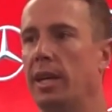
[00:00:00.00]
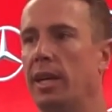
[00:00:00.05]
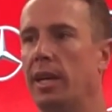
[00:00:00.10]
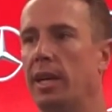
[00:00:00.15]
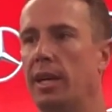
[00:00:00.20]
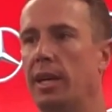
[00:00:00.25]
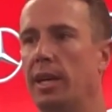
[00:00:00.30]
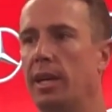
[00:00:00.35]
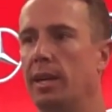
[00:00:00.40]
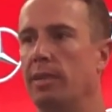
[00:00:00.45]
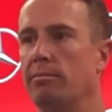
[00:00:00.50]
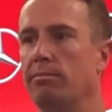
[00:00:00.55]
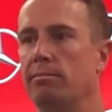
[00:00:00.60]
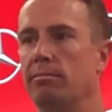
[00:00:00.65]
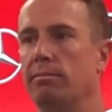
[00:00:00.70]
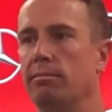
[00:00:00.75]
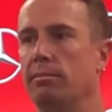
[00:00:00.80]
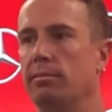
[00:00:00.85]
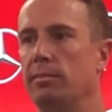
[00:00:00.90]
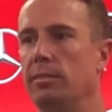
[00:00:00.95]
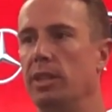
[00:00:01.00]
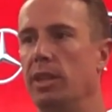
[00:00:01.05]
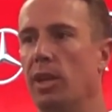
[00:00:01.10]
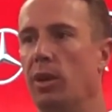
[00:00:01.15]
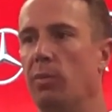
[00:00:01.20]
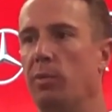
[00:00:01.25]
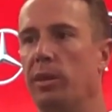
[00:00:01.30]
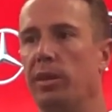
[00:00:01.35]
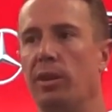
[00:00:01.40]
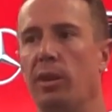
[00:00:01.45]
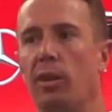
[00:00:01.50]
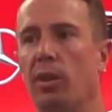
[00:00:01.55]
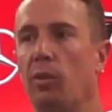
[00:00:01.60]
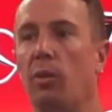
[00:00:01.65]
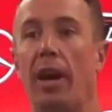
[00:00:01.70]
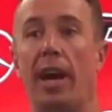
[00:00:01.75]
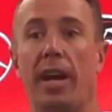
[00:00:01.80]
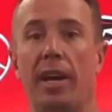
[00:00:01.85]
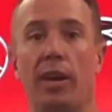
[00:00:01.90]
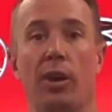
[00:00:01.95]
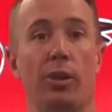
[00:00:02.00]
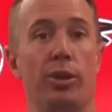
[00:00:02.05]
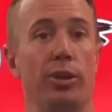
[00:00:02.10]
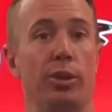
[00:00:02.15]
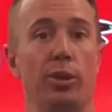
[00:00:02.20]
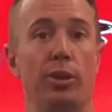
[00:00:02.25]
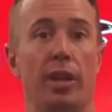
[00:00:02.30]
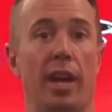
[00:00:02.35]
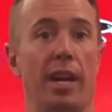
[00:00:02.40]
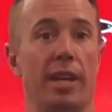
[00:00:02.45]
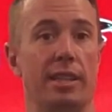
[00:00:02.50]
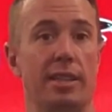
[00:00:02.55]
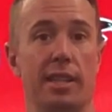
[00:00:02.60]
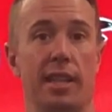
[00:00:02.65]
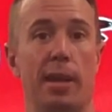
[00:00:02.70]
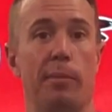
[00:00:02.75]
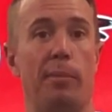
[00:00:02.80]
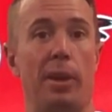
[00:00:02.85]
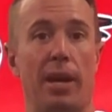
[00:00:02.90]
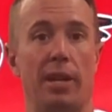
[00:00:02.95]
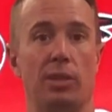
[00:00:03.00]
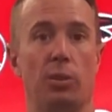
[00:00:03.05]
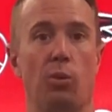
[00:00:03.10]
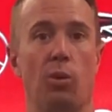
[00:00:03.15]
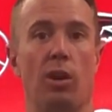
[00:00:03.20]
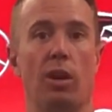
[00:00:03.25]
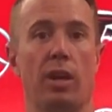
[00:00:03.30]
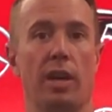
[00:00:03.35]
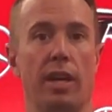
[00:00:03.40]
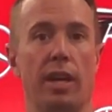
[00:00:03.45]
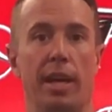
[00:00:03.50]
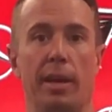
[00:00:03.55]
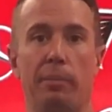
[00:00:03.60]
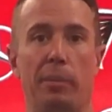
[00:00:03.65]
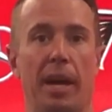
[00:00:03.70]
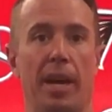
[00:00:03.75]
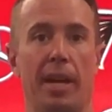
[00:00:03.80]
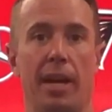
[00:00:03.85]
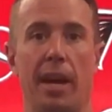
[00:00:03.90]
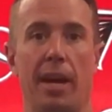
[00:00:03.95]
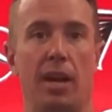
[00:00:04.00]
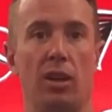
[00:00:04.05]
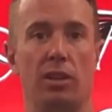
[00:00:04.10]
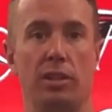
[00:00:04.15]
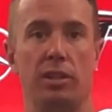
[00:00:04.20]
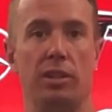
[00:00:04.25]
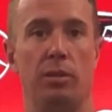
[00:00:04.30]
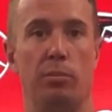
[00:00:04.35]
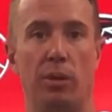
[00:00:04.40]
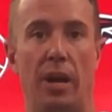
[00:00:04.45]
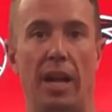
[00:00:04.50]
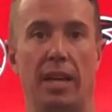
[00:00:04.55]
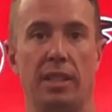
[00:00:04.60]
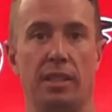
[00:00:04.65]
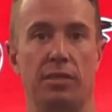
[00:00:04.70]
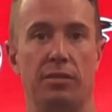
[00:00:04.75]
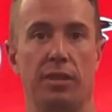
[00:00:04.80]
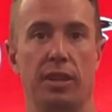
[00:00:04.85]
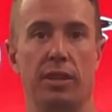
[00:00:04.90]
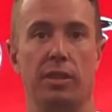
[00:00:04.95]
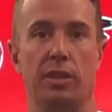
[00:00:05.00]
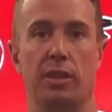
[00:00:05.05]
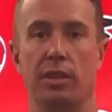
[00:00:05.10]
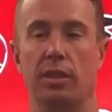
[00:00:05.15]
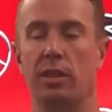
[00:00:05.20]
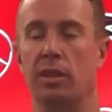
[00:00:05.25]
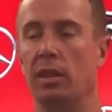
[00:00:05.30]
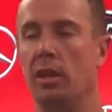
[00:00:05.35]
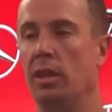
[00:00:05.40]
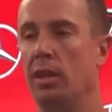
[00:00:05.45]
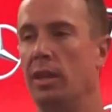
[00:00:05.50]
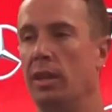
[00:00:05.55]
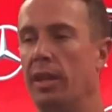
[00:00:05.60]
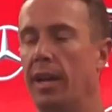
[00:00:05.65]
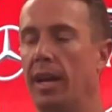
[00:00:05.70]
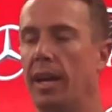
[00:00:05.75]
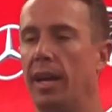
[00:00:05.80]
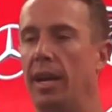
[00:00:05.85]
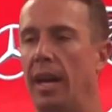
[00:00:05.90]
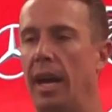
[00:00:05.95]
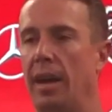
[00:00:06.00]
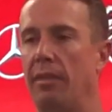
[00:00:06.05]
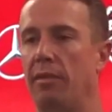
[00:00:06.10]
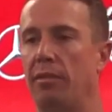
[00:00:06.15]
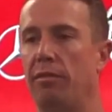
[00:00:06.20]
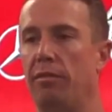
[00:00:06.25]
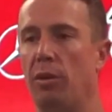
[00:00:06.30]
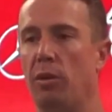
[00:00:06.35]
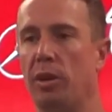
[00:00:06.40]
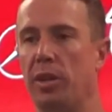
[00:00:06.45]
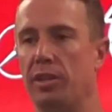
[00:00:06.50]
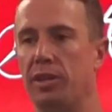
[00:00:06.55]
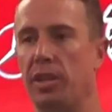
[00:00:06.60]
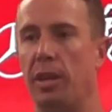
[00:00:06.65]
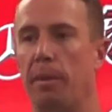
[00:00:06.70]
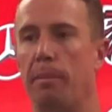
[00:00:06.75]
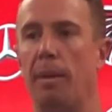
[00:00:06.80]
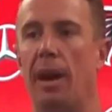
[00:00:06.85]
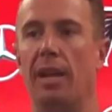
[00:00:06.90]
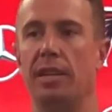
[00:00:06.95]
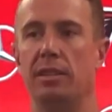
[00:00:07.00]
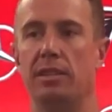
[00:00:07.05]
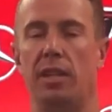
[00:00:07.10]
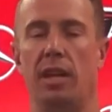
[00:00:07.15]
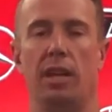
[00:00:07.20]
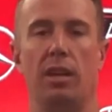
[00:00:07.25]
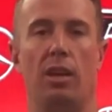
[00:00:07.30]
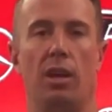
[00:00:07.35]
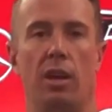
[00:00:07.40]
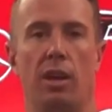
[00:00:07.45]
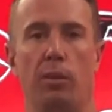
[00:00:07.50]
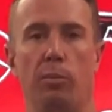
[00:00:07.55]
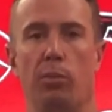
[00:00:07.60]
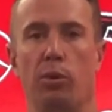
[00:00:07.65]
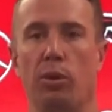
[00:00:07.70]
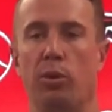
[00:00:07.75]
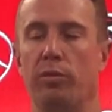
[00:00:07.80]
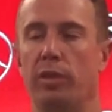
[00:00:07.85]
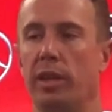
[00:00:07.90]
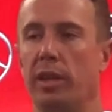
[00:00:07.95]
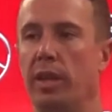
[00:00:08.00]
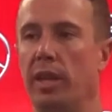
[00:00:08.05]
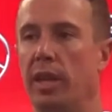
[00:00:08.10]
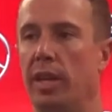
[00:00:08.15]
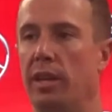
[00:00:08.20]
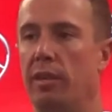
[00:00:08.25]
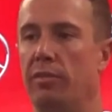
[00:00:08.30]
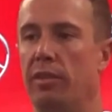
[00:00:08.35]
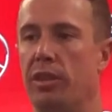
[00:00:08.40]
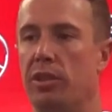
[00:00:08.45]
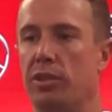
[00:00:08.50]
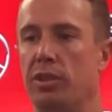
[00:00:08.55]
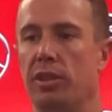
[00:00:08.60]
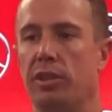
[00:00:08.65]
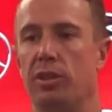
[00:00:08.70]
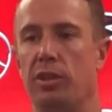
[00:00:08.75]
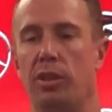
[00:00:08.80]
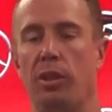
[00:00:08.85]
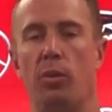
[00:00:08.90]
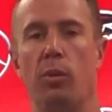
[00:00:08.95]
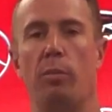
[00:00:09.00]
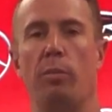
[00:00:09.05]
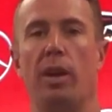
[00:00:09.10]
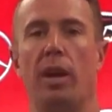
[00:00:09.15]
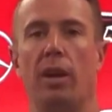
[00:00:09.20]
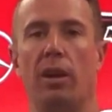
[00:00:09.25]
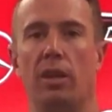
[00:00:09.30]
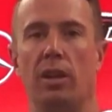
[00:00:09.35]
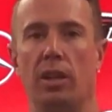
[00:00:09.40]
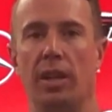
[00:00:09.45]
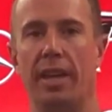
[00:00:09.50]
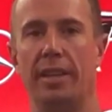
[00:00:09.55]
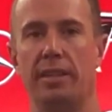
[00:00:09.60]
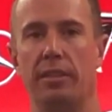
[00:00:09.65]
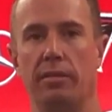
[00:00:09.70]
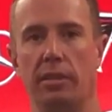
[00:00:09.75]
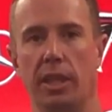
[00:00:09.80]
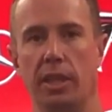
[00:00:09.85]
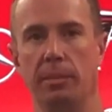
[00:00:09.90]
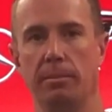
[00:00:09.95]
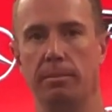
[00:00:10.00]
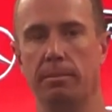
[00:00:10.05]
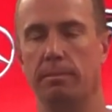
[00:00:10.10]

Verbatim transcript: Um, you know, but the only way I know to do that is to get back to work and get back out onto the practice field and uh, have a focus and a mindset on improving individually so that we're better collectively.